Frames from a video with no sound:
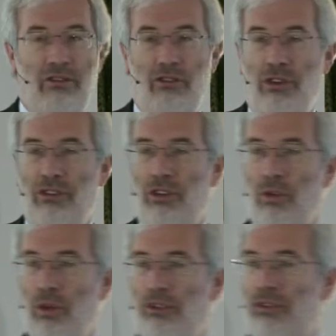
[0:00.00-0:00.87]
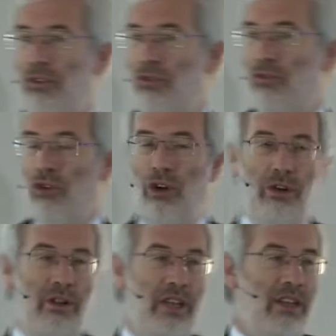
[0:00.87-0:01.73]
George, you also draw
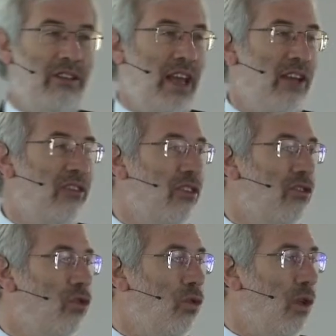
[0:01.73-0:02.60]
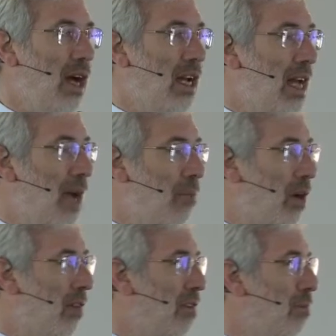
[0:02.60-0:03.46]
the attention to a number
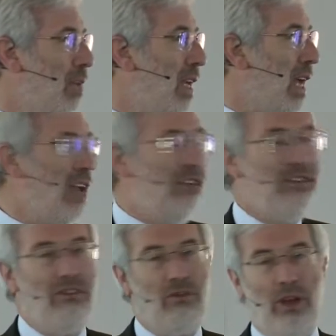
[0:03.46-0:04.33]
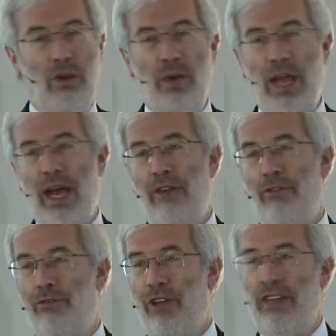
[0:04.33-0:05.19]
of implications when we are
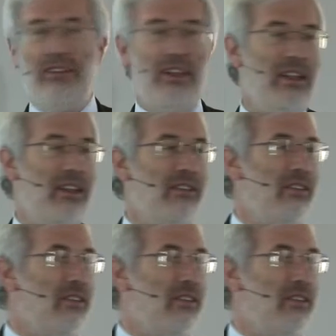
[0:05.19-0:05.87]
facing this, is